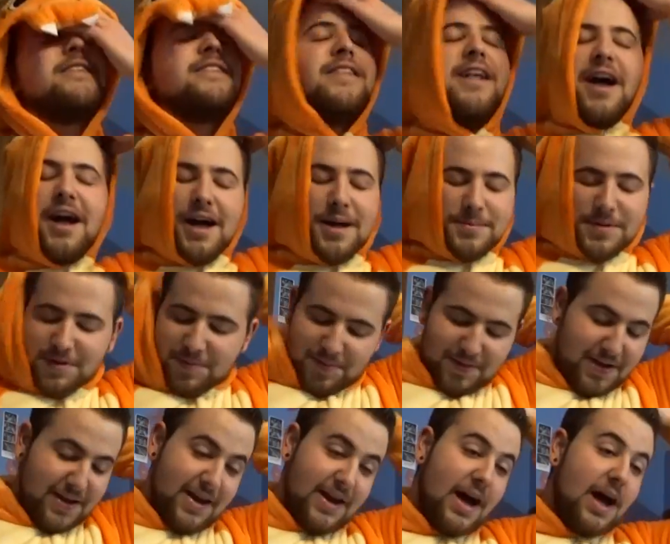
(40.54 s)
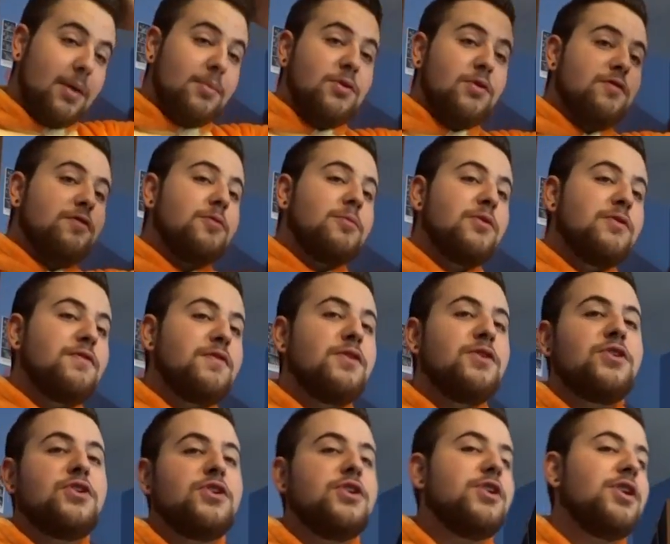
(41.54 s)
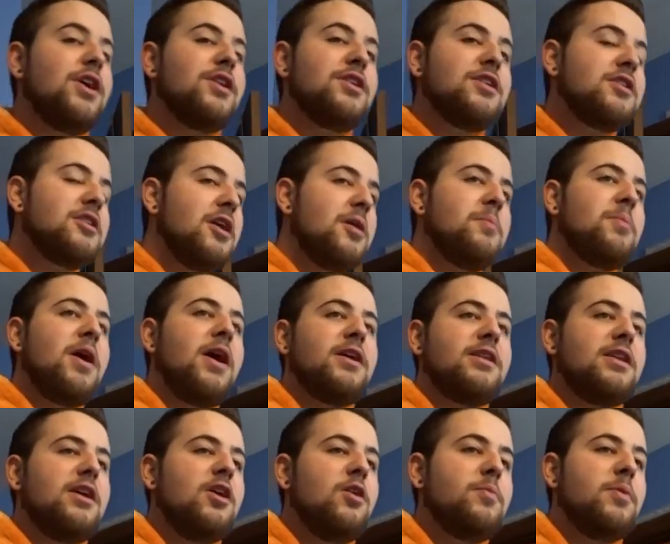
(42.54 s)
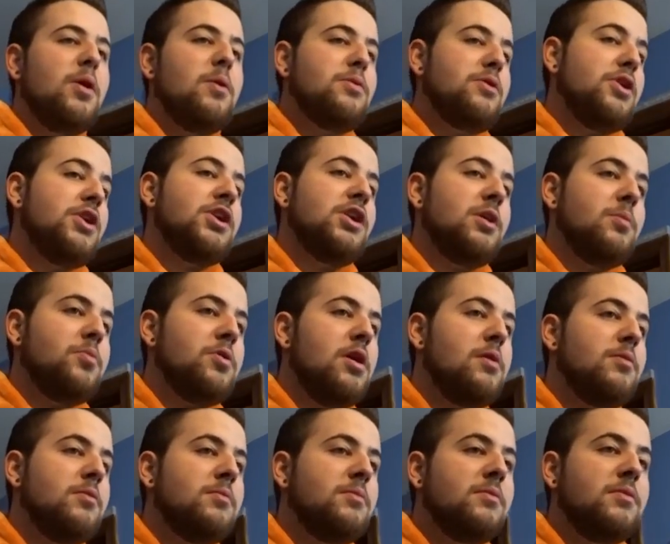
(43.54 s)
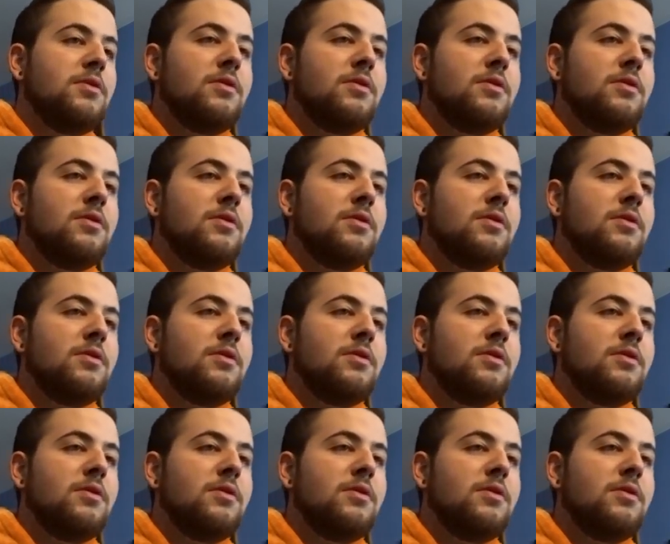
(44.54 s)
Nah, I'm just playing. I'm you from the future. I just came back to help out with the internet problem.